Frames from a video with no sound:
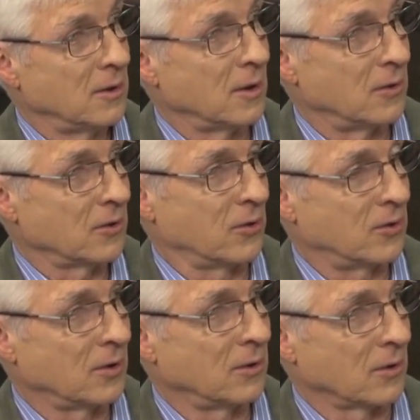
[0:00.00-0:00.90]
that this is
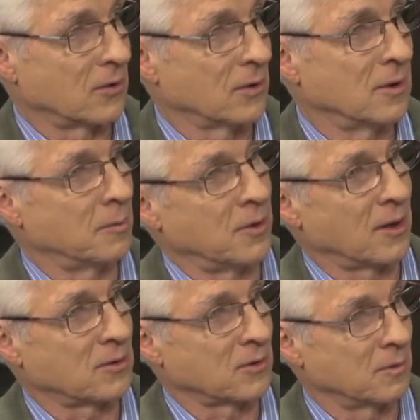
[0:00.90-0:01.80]
serious sin that
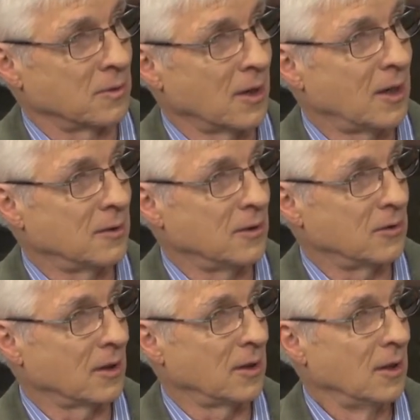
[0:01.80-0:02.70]
blocks us from God, you
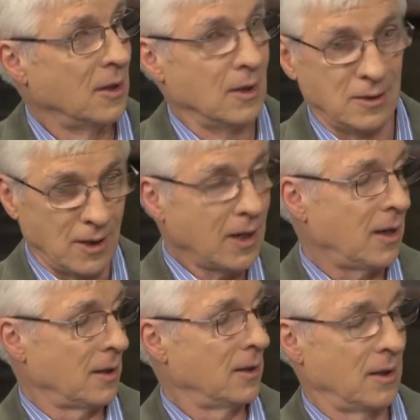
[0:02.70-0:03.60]
say,
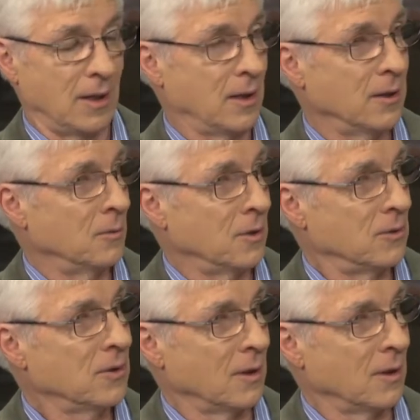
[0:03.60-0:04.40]
yeah, I don't want to do it.